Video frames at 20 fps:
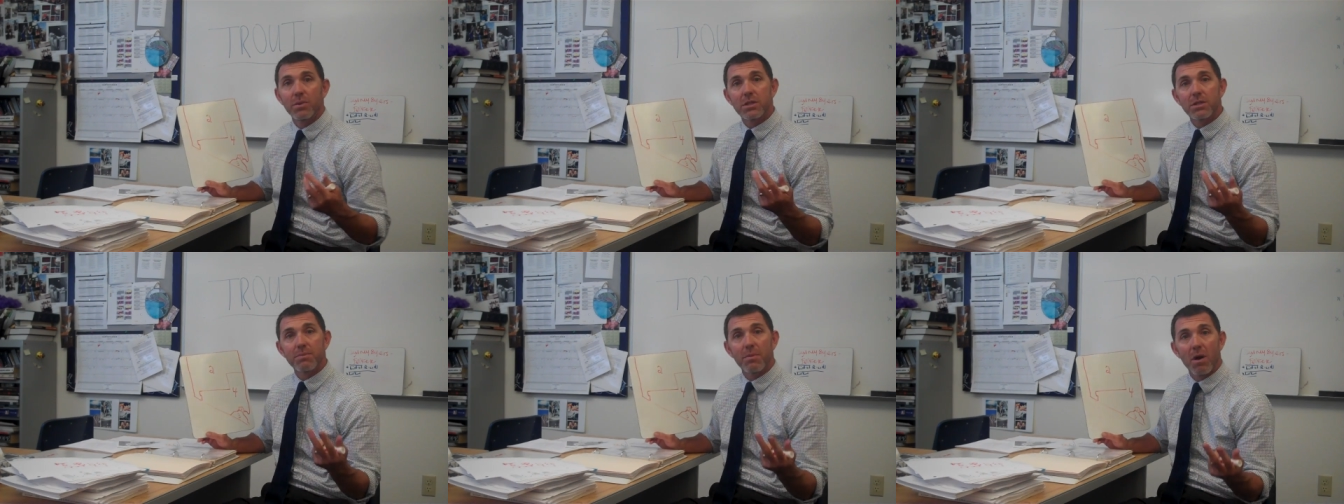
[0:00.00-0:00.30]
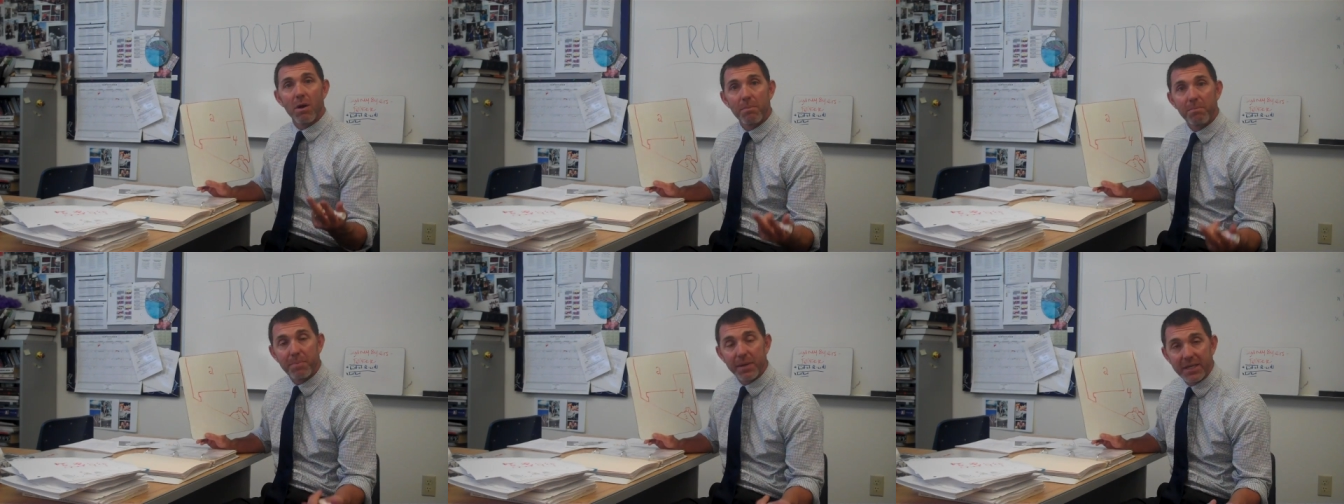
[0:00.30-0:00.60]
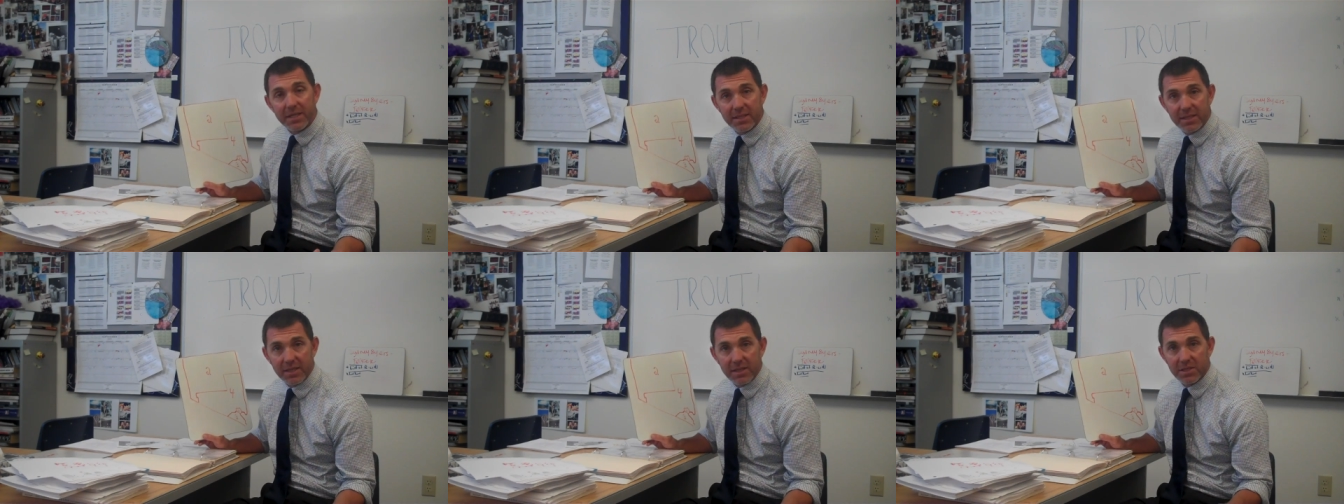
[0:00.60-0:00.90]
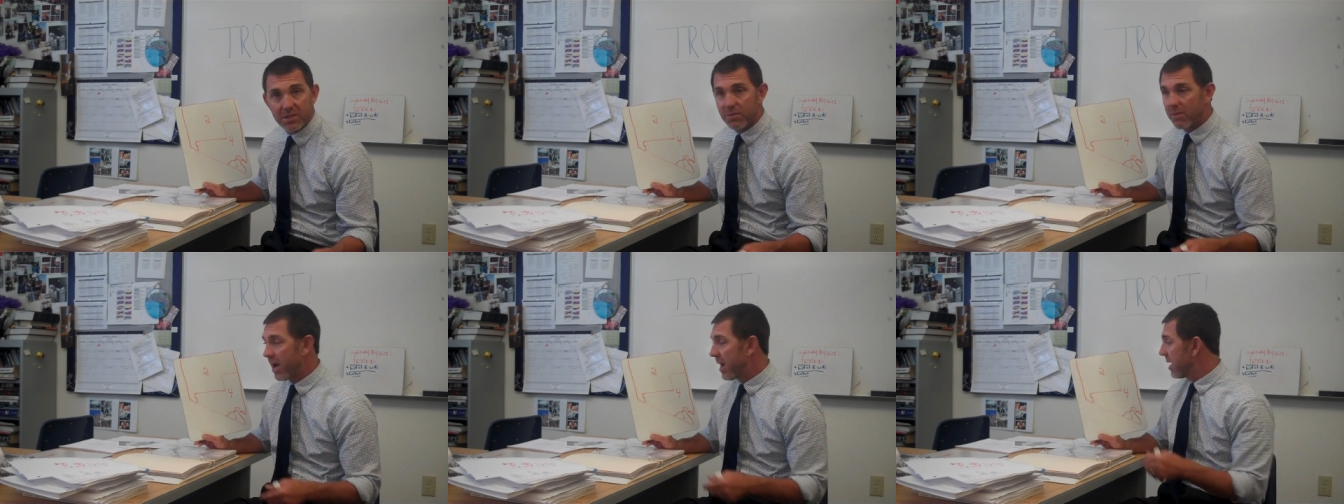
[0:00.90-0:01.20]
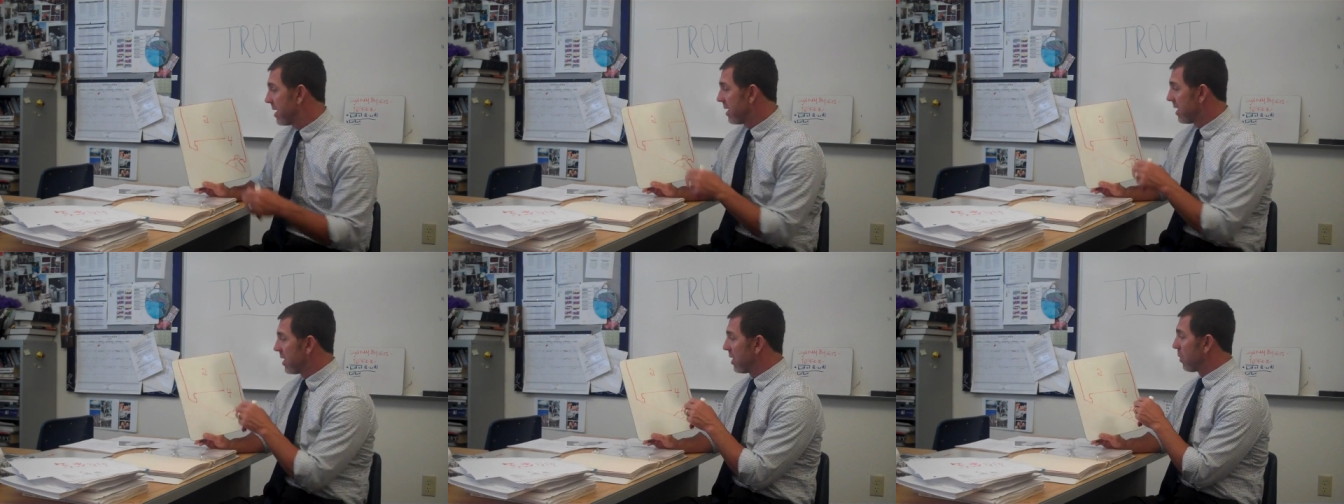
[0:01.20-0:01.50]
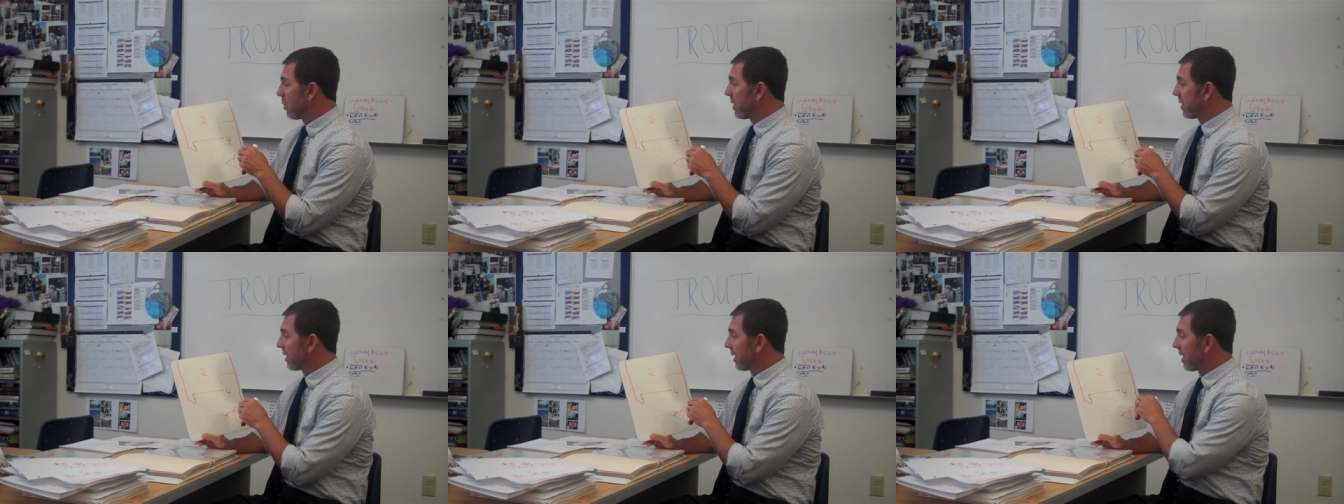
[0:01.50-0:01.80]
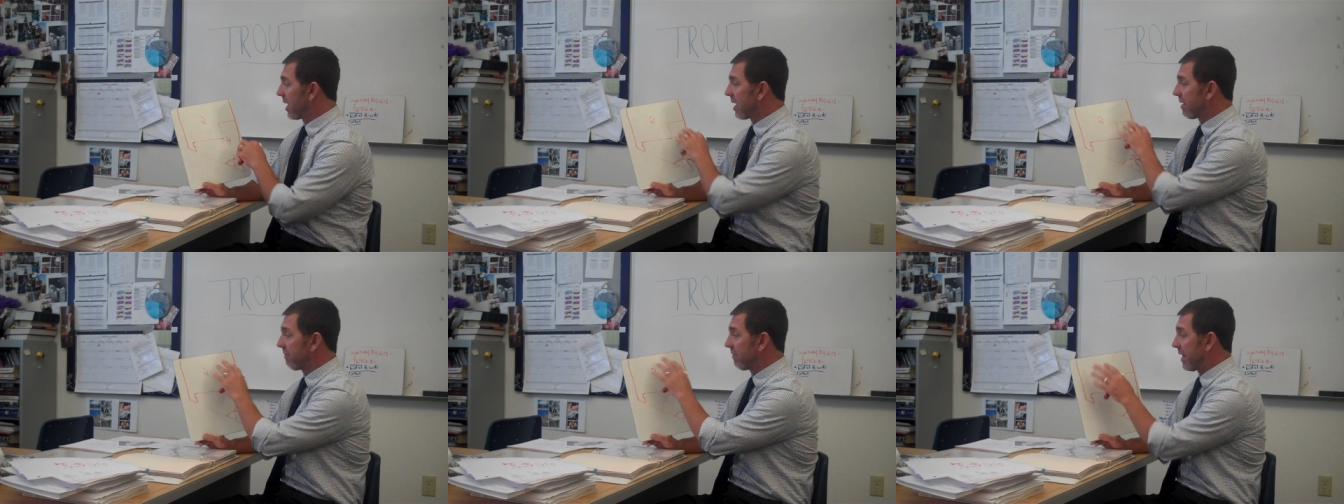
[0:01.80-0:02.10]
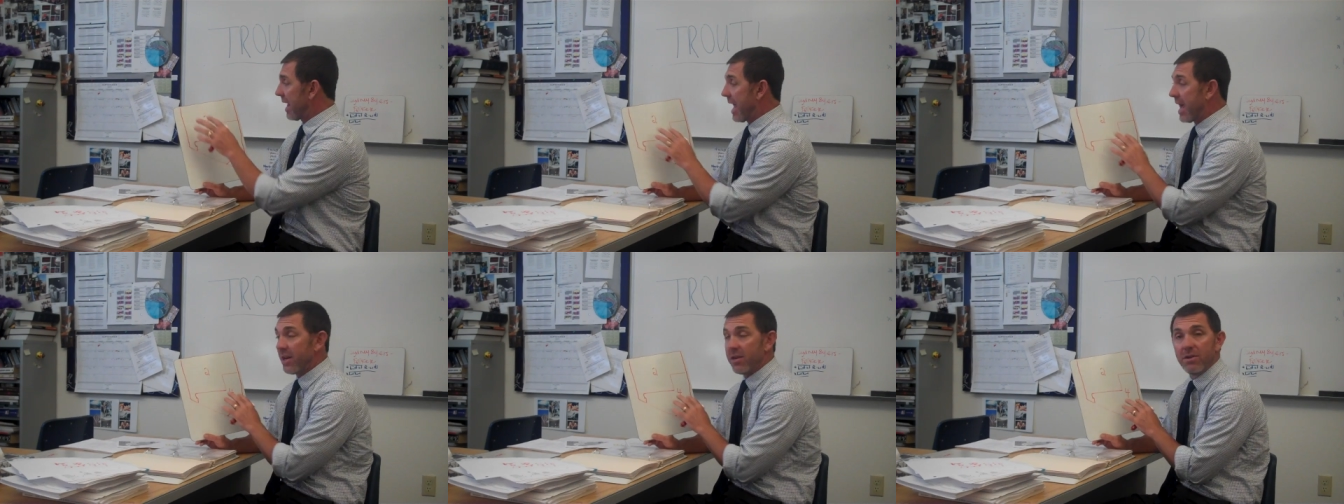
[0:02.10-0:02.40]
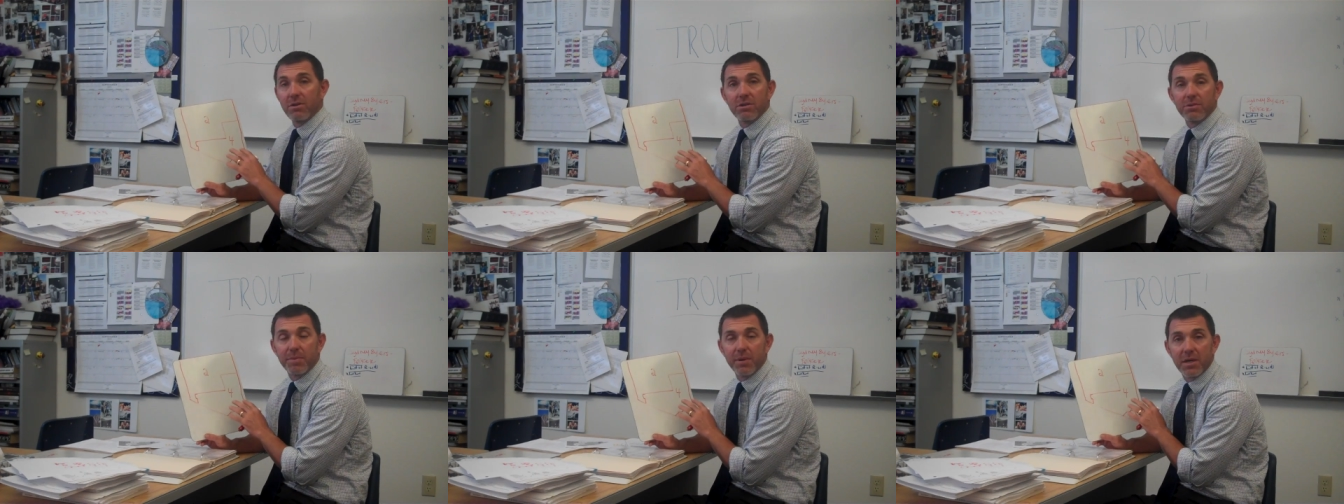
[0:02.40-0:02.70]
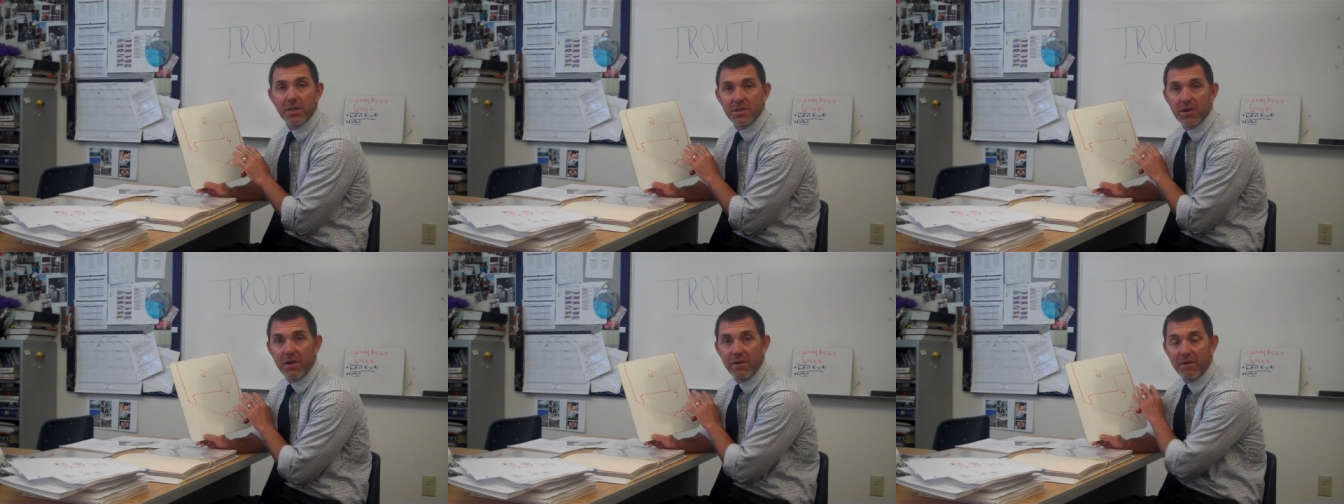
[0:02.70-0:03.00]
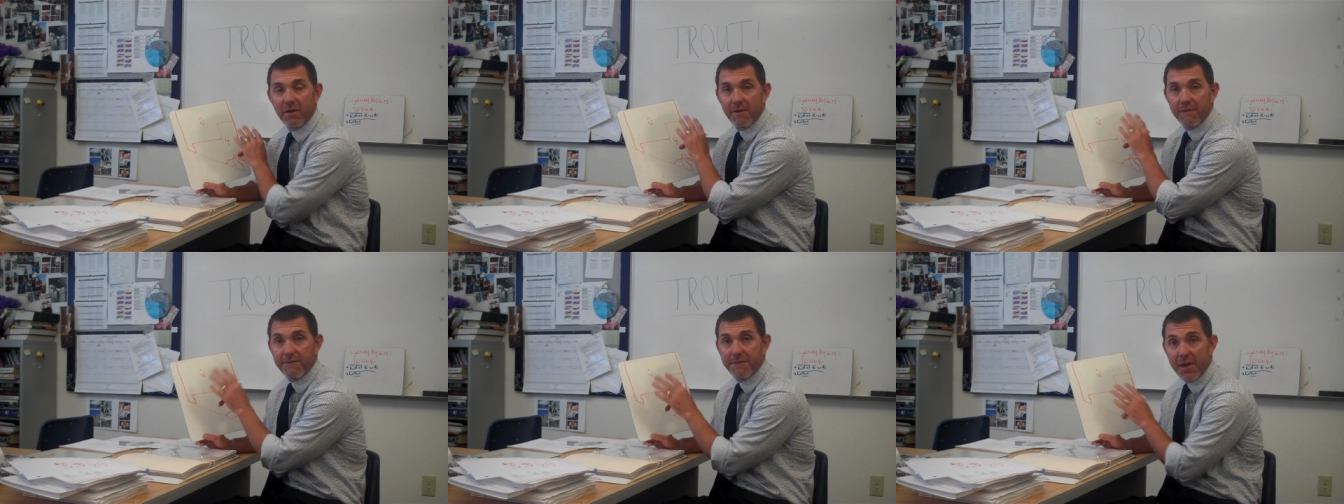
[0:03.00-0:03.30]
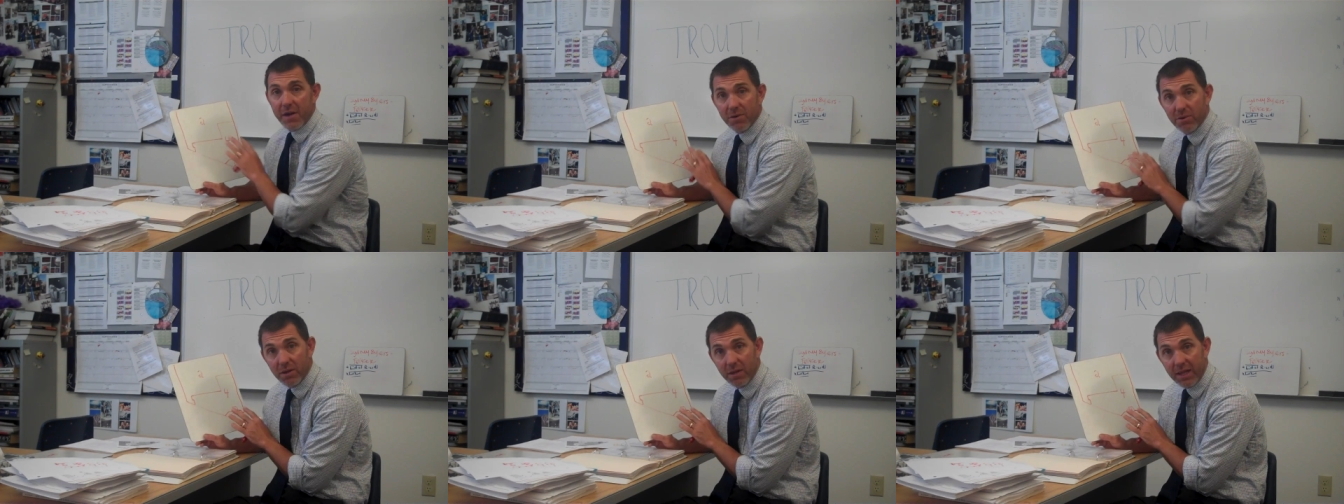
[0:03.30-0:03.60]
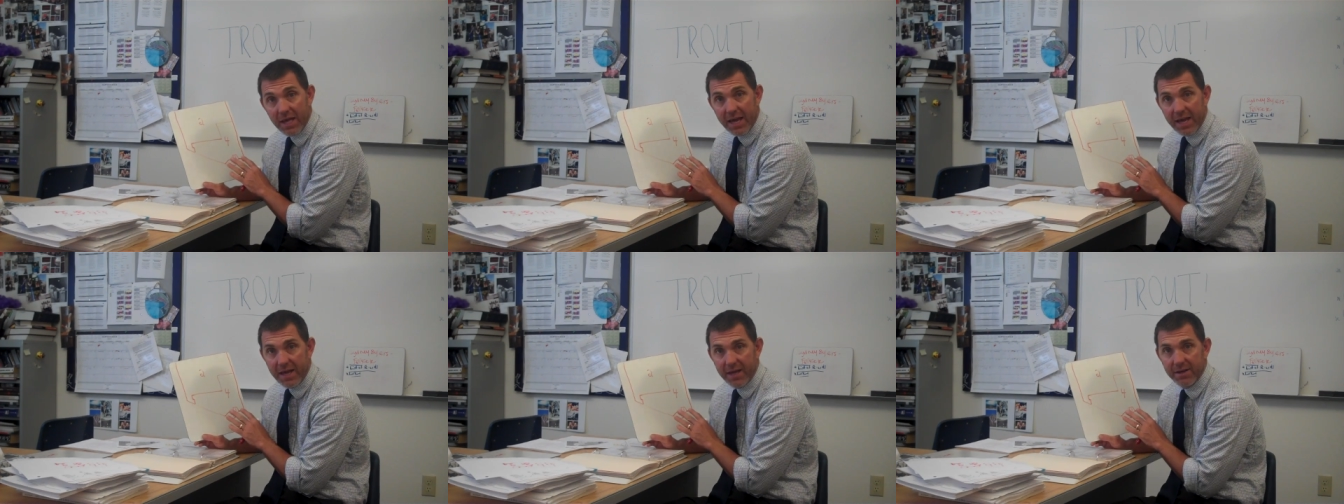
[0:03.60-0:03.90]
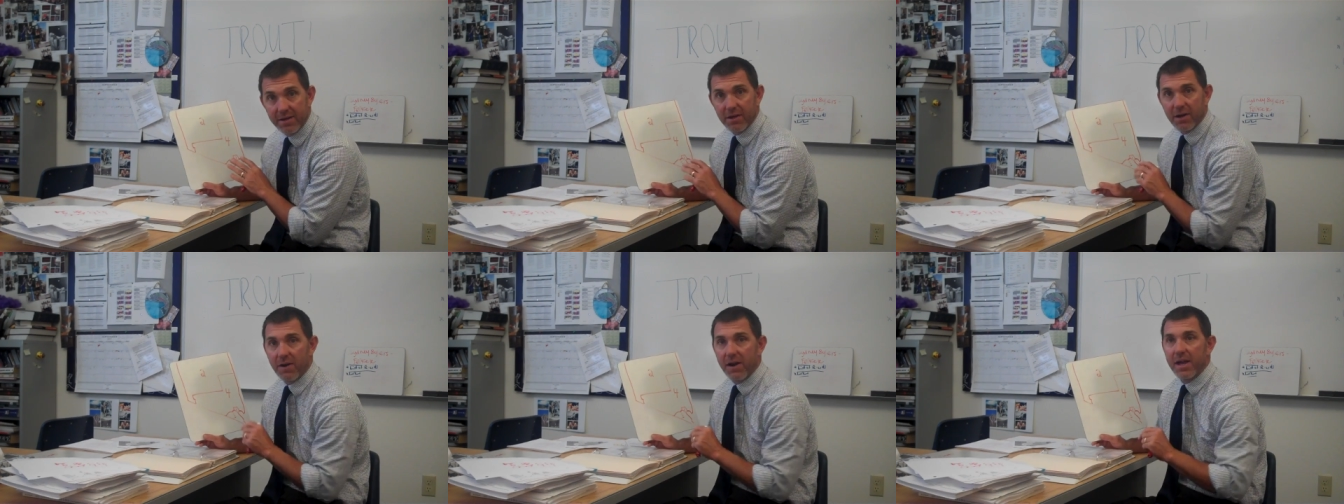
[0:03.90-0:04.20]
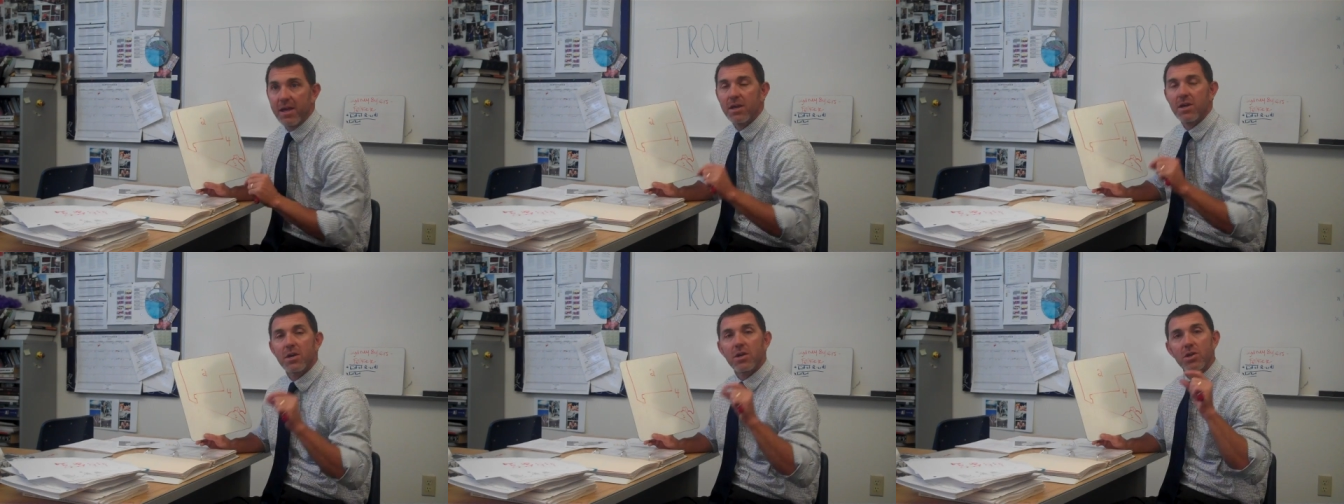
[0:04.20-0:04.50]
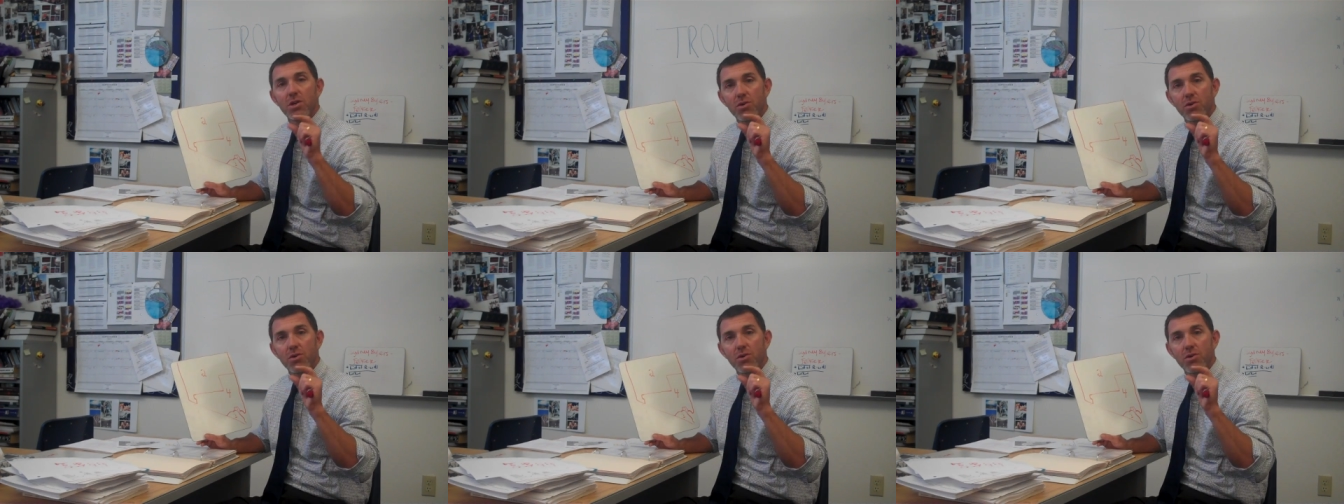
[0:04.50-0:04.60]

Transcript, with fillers: with small business, right? With a lot of land use because all our federal land, all right?